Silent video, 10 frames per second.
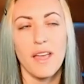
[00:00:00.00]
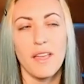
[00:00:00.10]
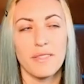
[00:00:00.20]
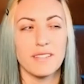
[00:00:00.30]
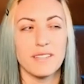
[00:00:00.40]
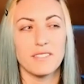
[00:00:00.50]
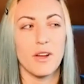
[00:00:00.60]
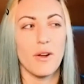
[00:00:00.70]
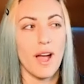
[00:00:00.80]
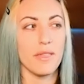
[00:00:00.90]
I think so.
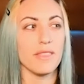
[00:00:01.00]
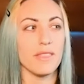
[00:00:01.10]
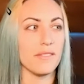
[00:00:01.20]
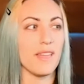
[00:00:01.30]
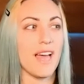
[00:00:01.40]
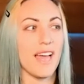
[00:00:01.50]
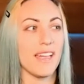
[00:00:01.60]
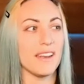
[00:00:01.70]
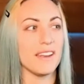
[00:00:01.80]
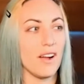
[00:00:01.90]
I think
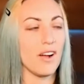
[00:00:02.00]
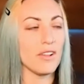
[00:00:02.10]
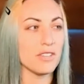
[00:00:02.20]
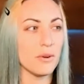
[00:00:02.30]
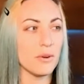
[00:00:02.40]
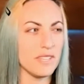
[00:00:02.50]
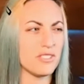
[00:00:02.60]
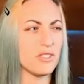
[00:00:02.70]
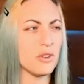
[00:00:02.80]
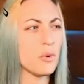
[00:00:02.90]
that also it's
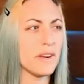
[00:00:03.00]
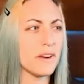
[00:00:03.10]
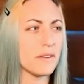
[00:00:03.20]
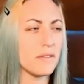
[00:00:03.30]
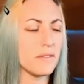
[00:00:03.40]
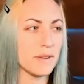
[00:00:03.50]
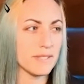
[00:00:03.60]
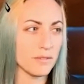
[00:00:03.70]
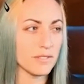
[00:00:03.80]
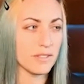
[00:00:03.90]
so weird
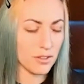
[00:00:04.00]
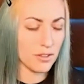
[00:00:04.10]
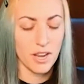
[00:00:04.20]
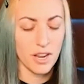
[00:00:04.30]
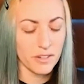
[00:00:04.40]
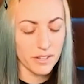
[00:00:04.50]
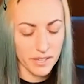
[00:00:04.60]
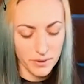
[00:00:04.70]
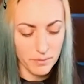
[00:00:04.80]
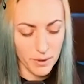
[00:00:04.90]
because I was also talking
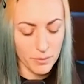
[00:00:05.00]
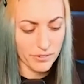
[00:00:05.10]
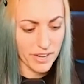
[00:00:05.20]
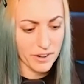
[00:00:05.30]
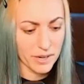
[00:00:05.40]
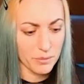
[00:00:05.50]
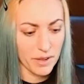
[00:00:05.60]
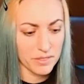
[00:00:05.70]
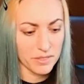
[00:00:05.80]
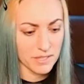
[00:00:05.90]
with my boyfriend, Eric,
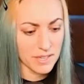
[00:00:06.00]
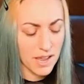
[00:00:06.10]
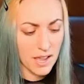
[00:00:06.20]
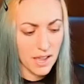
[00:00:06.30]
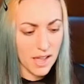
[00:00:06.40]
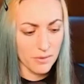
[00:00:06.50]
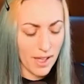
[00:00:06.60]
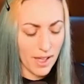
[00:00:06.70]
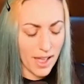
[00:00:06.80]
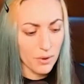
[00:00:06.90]
about this, of
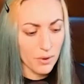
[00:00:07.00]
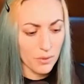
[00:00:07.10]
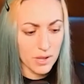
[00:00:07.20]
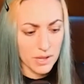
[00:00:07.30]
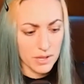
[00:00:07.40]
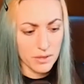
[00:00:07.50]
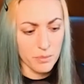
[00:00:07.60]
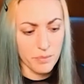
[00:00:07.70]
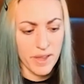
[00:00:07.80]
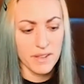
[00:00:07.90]
how the
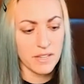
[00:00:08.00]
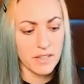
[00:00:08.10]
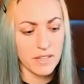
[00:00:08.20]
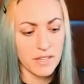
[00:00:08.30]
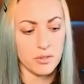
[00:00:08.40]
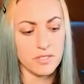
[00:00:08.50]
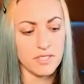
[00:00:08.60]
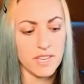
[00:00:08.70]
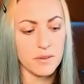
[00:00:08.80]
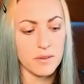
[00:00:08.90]
bands that you're
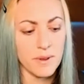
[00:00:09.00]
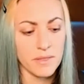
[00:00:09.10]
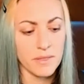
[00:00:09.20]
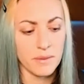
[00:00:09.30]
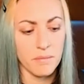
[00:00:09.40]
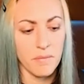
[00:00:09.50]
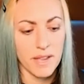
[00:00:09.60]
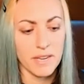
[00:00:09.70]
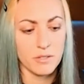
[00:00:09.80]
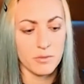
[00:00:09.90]
associated with
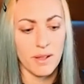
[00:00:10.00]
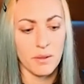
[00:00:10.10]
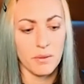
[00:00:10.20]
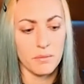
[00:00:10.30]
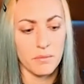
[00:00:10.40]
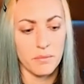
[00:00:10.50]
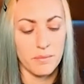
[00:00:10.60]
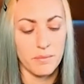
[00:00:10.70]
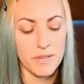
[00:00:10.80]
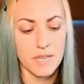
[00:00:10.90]
might as well
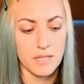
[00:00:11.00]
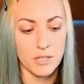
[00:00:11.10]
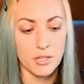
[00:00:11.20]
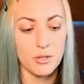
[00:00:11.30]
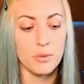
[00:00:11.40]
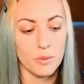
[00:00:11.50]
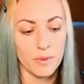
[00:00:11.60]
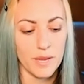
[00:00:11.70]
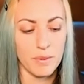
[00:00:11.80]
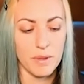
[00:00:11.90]
be you.
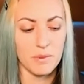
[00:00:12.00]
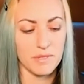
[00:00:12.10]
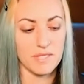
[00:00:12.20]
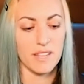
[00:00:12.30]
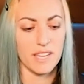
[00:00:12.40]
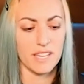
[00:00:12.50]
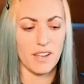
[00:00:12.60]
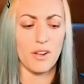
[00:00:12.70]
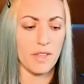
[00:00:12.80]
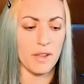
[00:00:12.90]
Like, people see like,
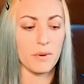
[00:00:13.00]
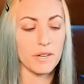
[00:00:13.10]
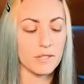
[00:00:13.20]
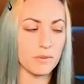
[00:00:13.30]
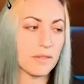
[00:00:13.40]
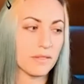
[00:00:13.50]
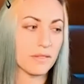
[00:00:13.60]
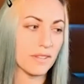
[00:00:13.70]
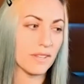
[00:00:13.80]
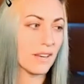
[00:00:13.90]
oh, they worked with,
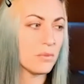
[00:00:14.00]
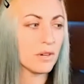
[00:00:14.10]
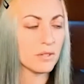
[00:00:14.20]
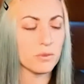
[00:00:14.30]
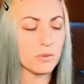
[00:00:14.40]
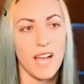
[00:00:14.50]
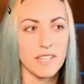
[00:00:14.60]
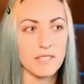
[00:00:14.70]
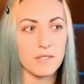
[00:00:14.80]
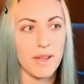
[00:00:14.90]
you know, she worked with
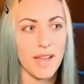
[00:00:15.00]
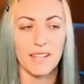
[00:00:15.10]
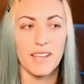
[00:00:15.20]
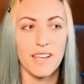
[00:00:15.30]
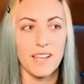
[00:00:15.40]
Godsmack,